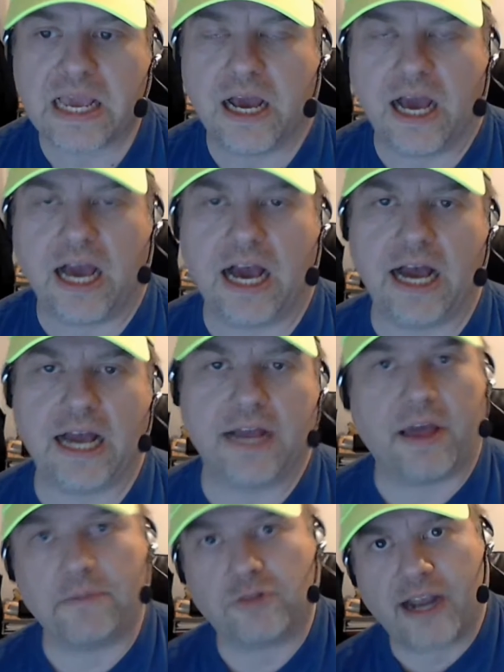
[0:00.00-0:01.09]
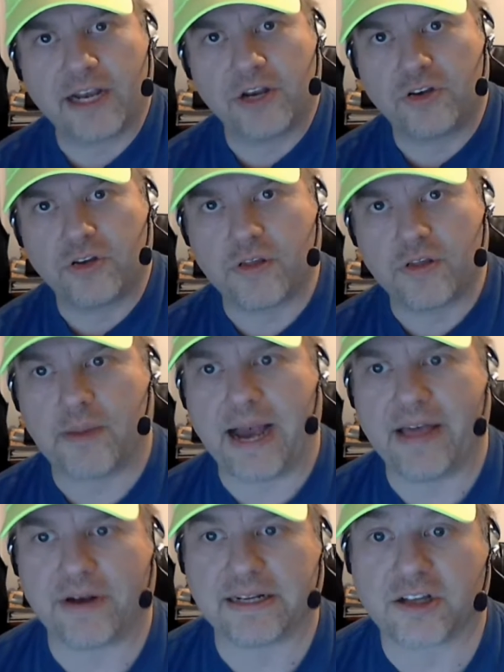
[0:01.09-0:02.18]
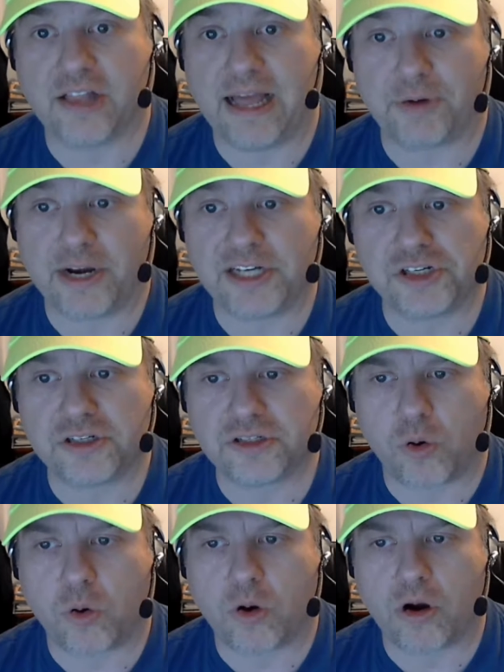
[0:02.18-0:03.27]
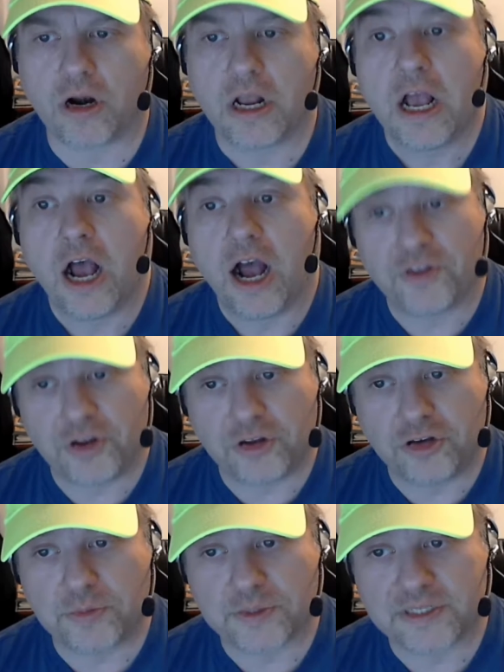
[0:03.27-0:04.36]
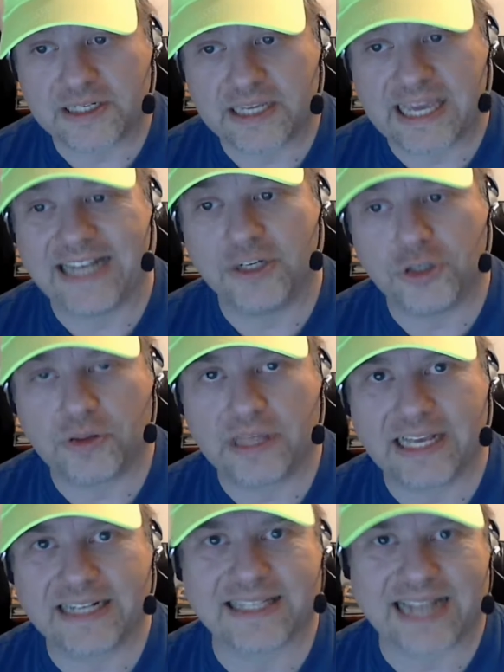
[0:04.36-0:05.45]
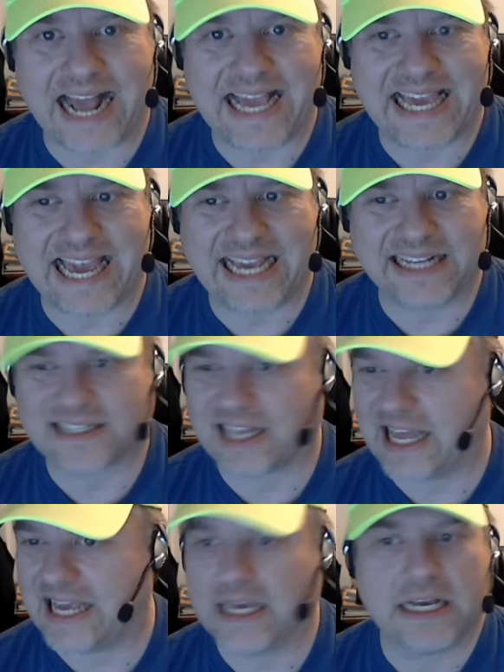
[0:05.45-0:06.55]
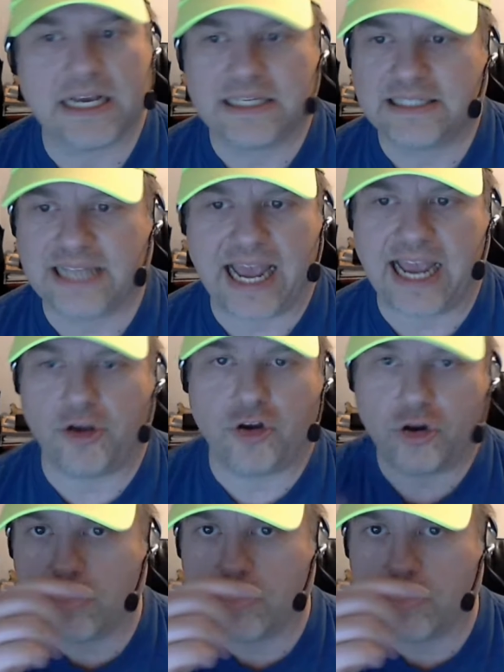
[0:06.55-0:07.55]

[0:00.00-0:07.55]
I'm trying to do them either as collaborations, or other YouTubers can do things that I can't, like, say, do